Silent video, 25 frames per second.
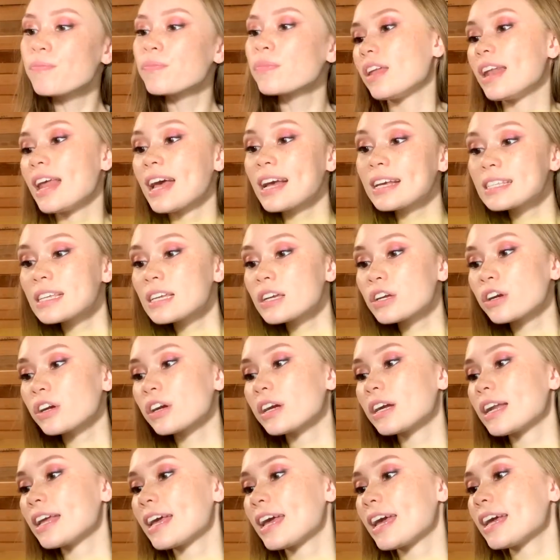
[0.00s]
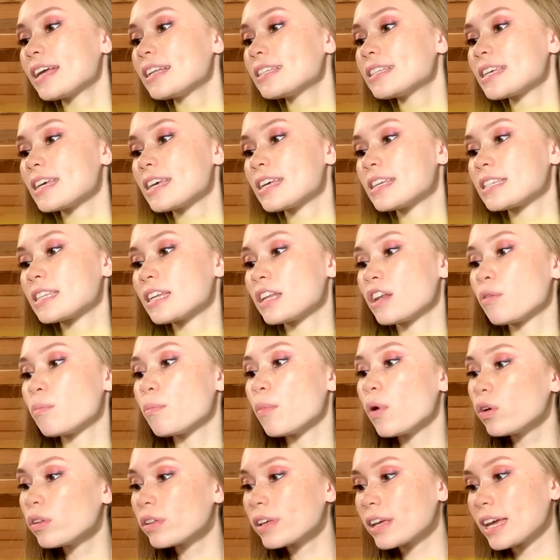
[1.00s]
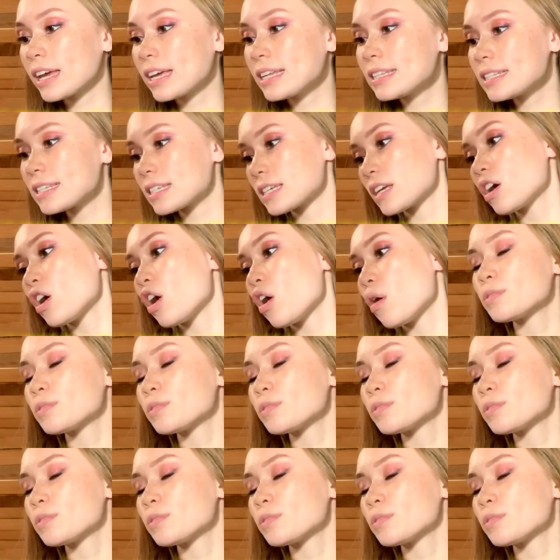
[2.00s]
The next ingredient is an emollient,